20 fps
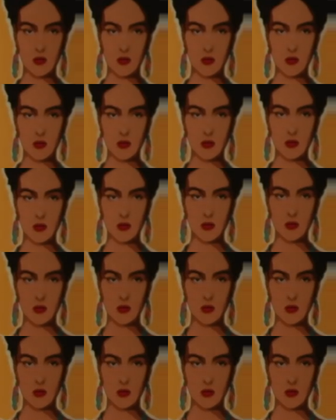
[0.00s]

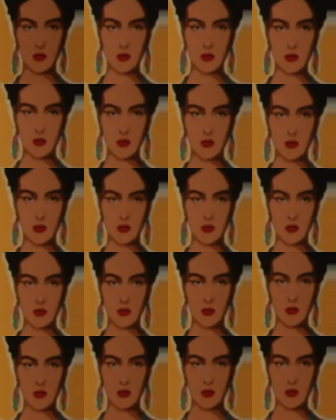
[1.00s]

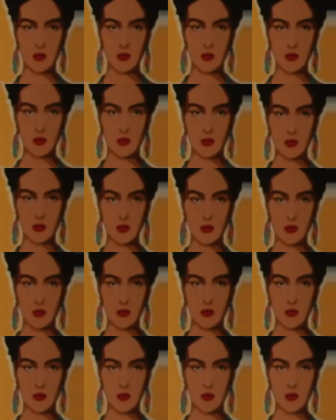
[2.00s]

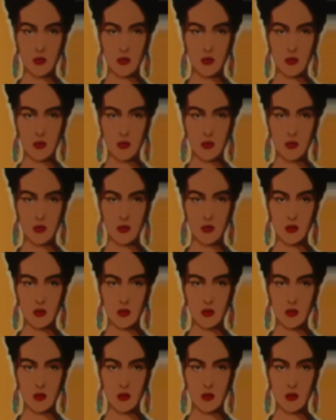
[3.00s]
(not speaking)